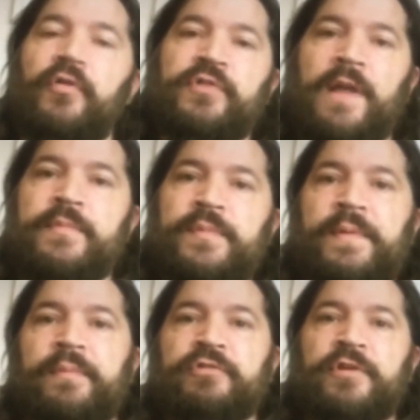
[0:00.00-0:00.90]
all those times
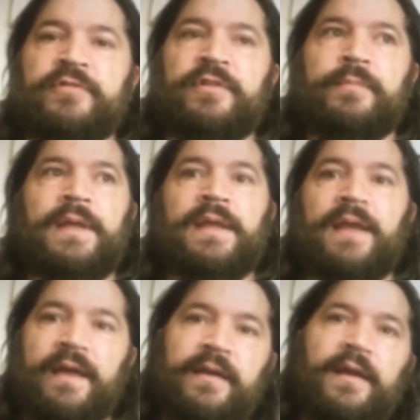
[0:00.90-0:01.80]
people trusted
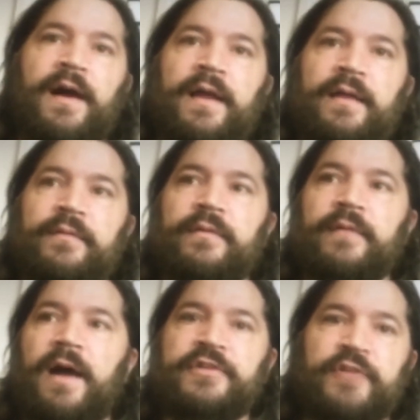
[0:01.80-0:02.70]
me, and I
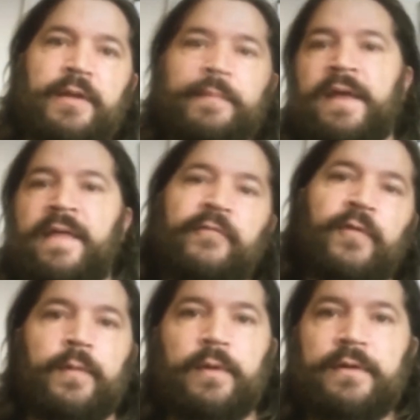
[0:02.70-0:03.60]
try to pay that
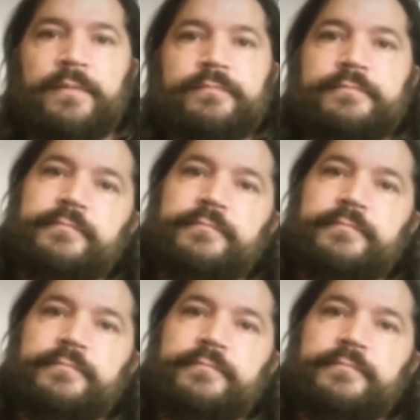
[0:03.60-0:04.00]
forward.